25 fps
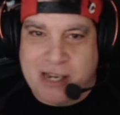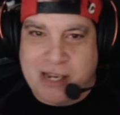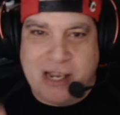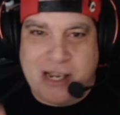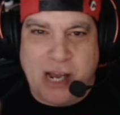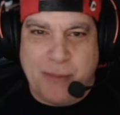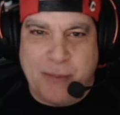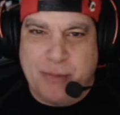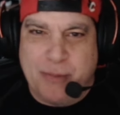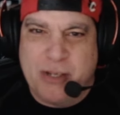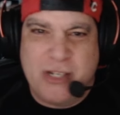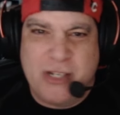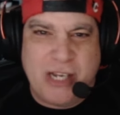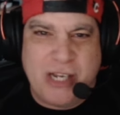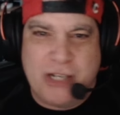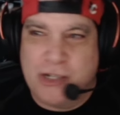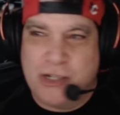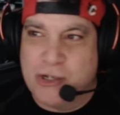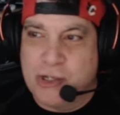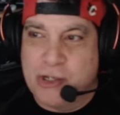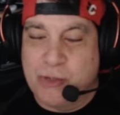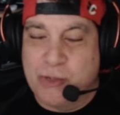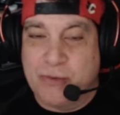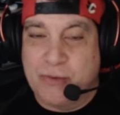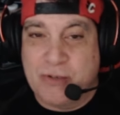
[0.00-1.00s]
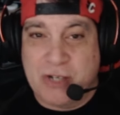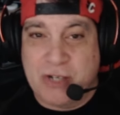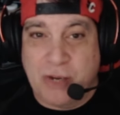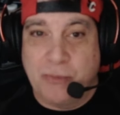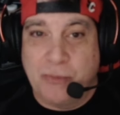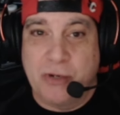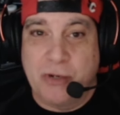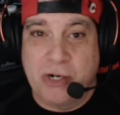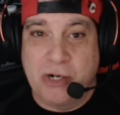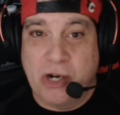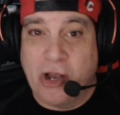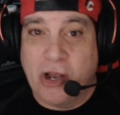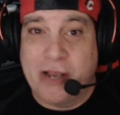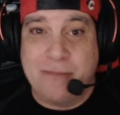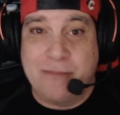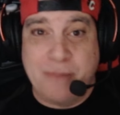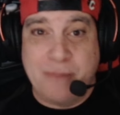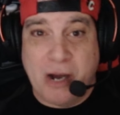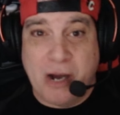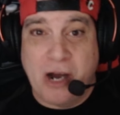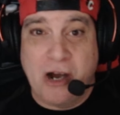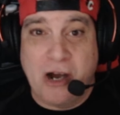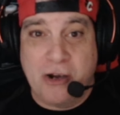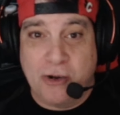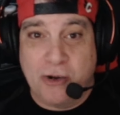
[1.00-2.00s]
A couple of sessions with someone like
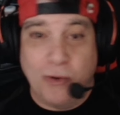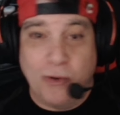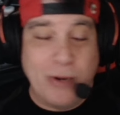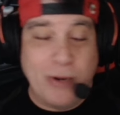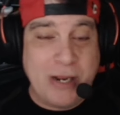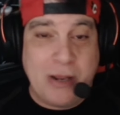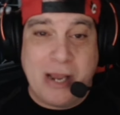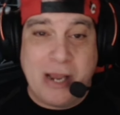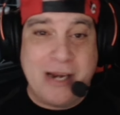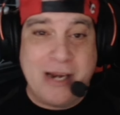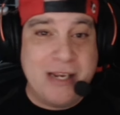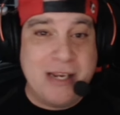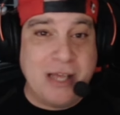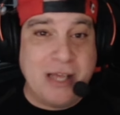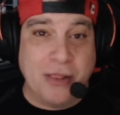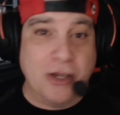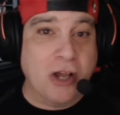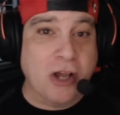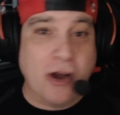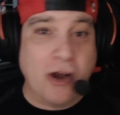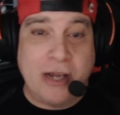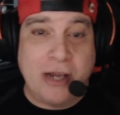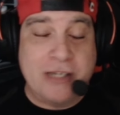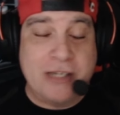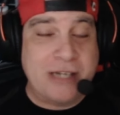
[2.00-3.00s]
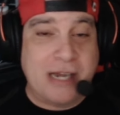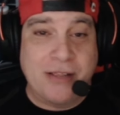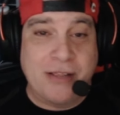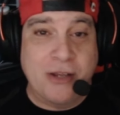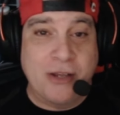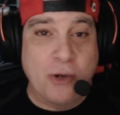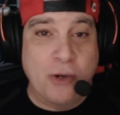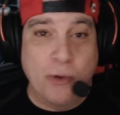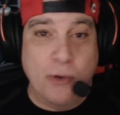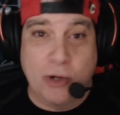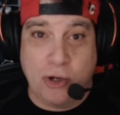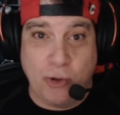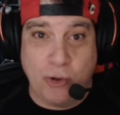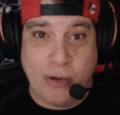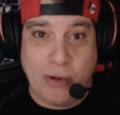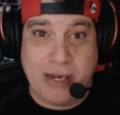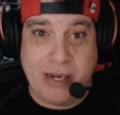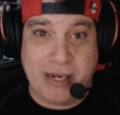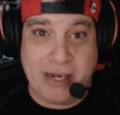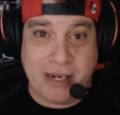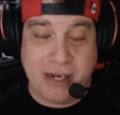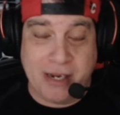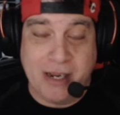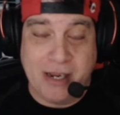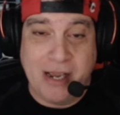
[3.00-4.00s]
Mark or any other guys out there who are
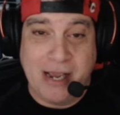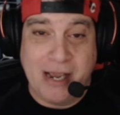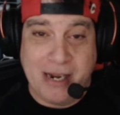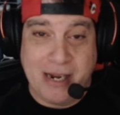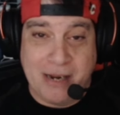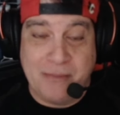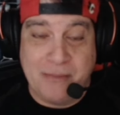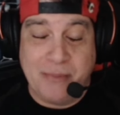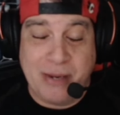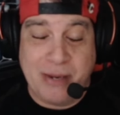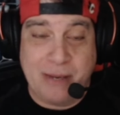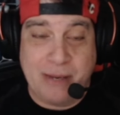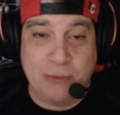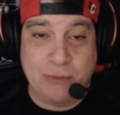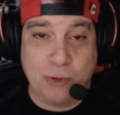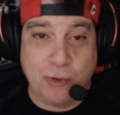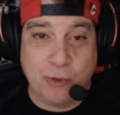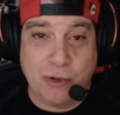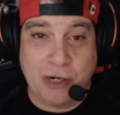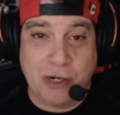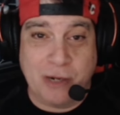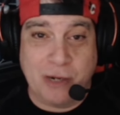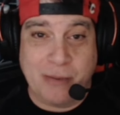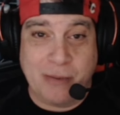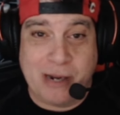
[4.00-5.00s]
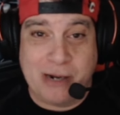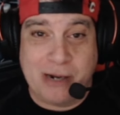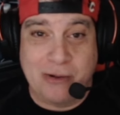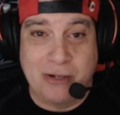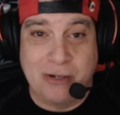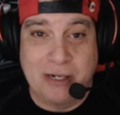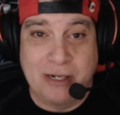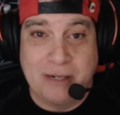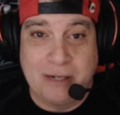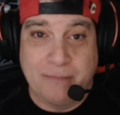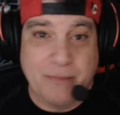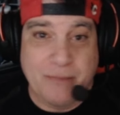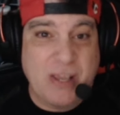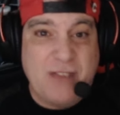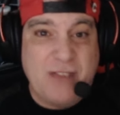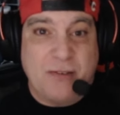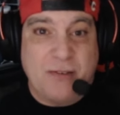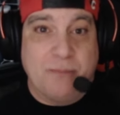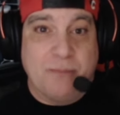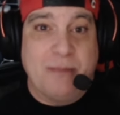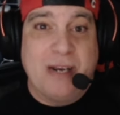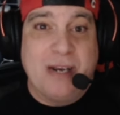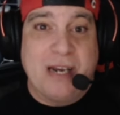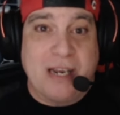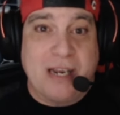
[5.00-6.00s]
quick, LMP I'm talking about,
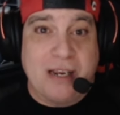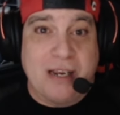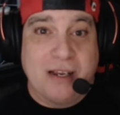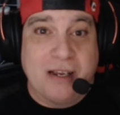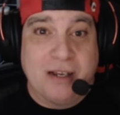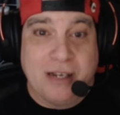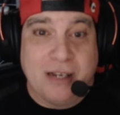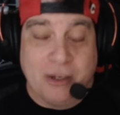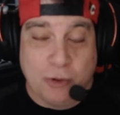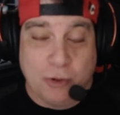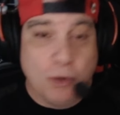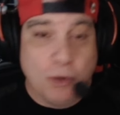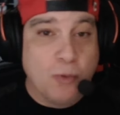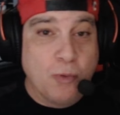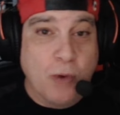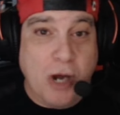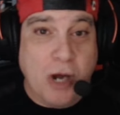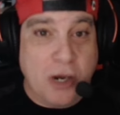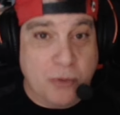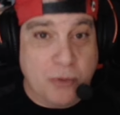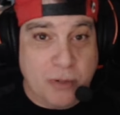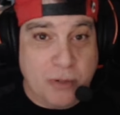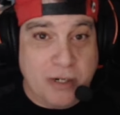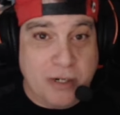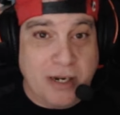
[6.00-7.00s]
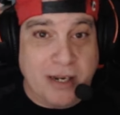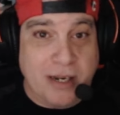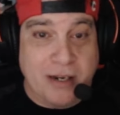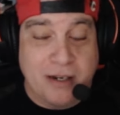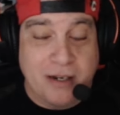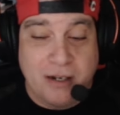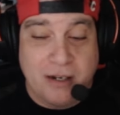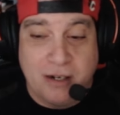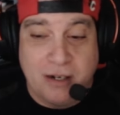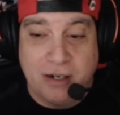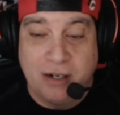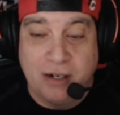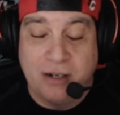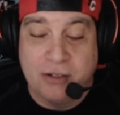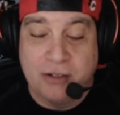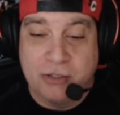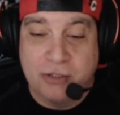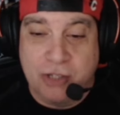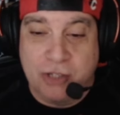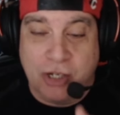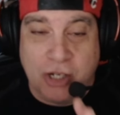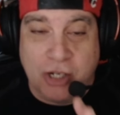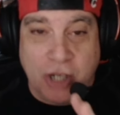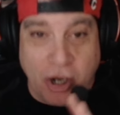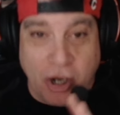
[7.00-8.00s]
even Mini, it would all work, wouldn't it?
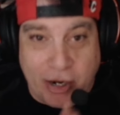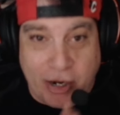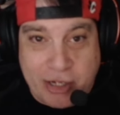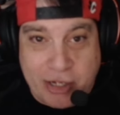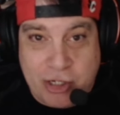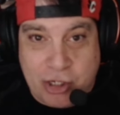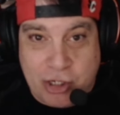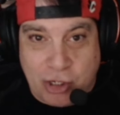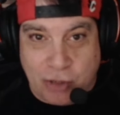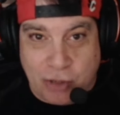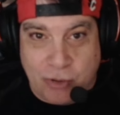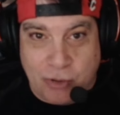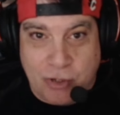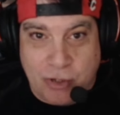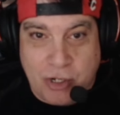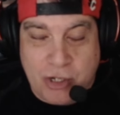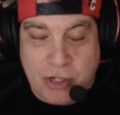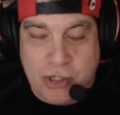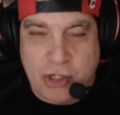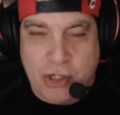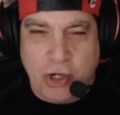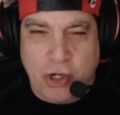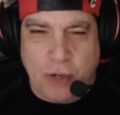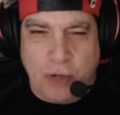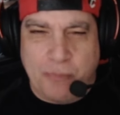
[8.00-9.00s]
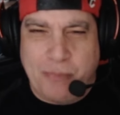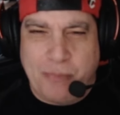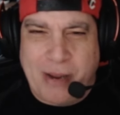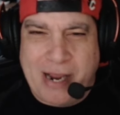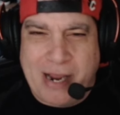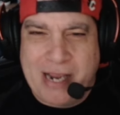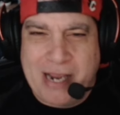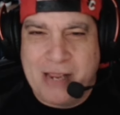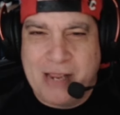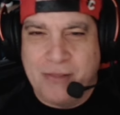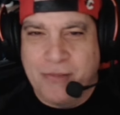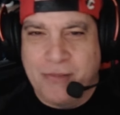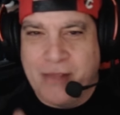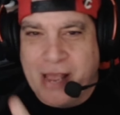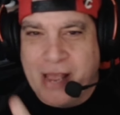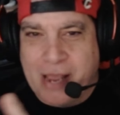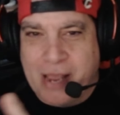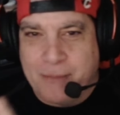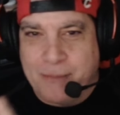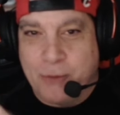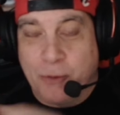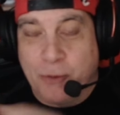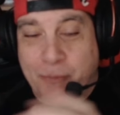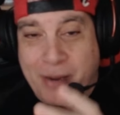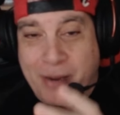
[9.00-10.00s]
To guide you. So you're not paying
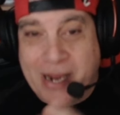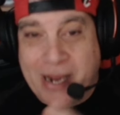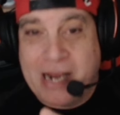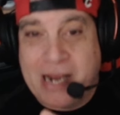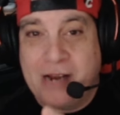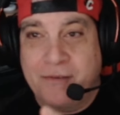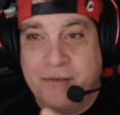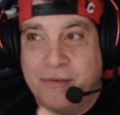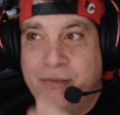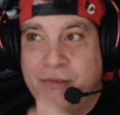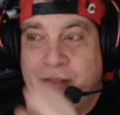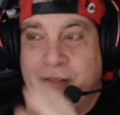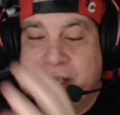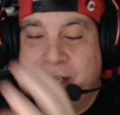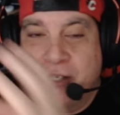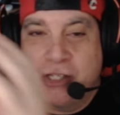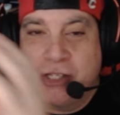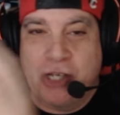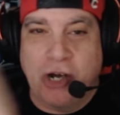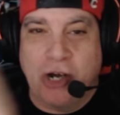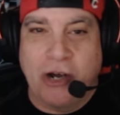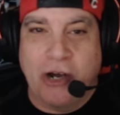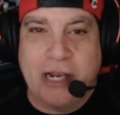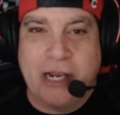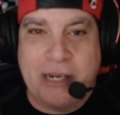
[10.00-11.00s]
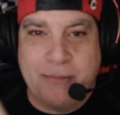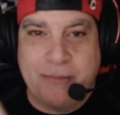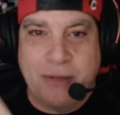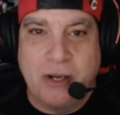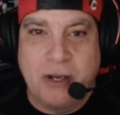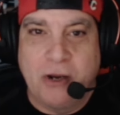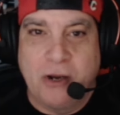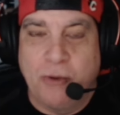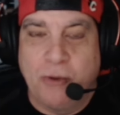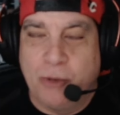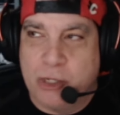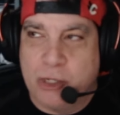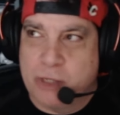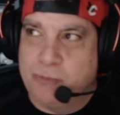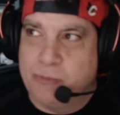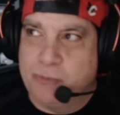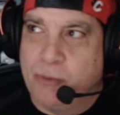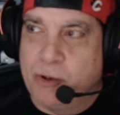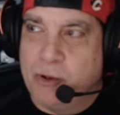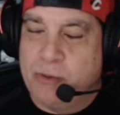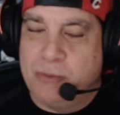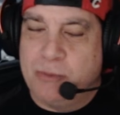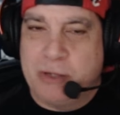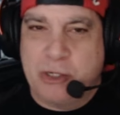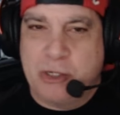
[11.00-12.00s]
them, you're paying for their time, which
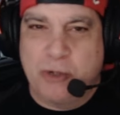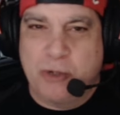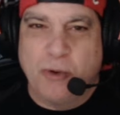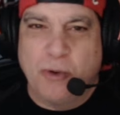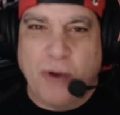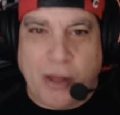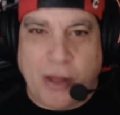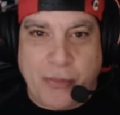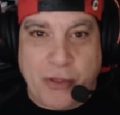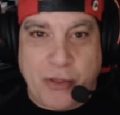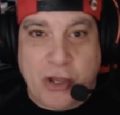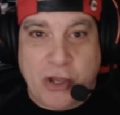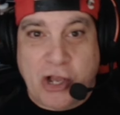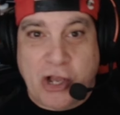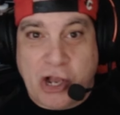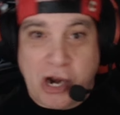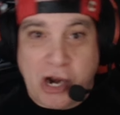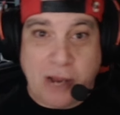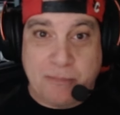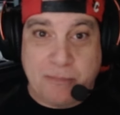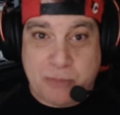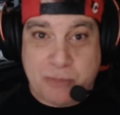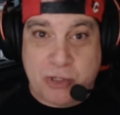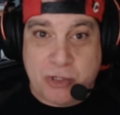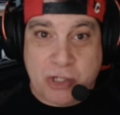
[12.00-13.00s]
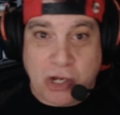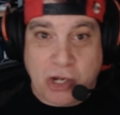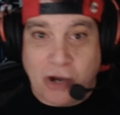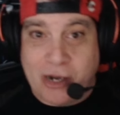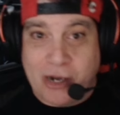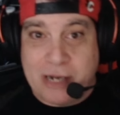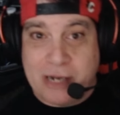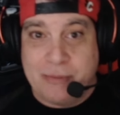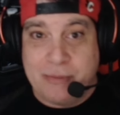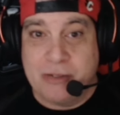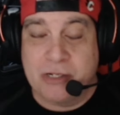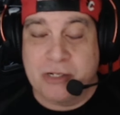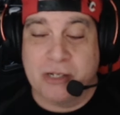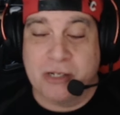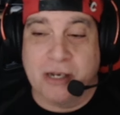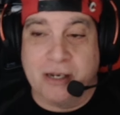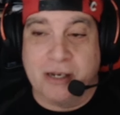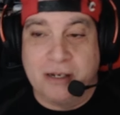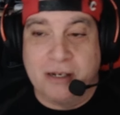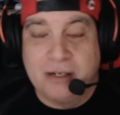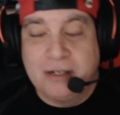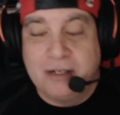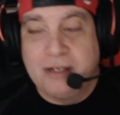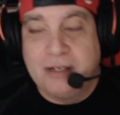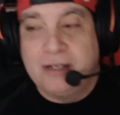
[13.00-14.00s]
is sort of like the club's time, isn't it?